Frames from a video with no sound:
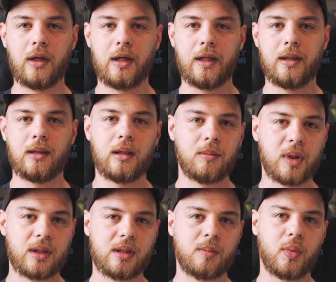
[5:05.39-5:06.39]
And the
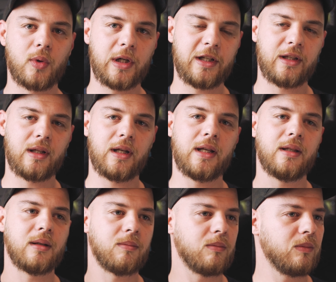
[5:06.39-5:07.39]
lumbar support and
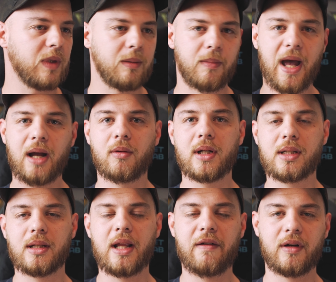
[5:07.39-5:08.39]
the backrest
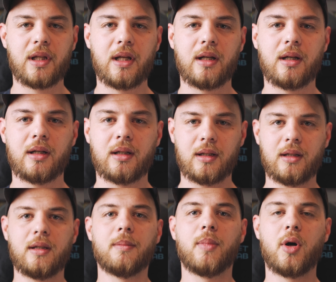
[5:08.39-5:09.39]
and everything, and
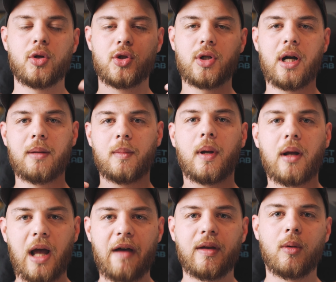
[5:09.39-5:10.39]
the posture I'm
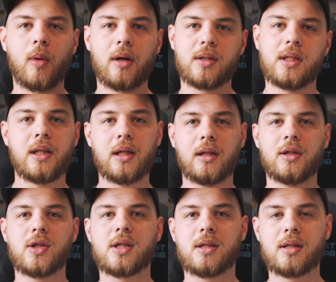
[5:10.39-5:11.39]
having while sitting
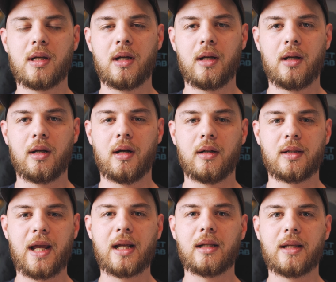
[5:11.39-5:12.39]
just
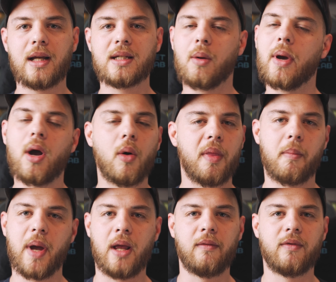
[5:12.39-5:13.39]
takes away all the
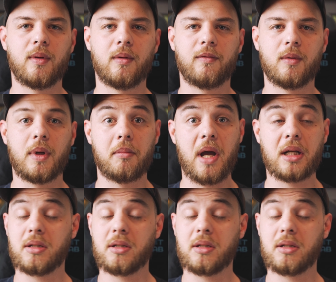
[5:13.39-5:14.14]
pain from my back.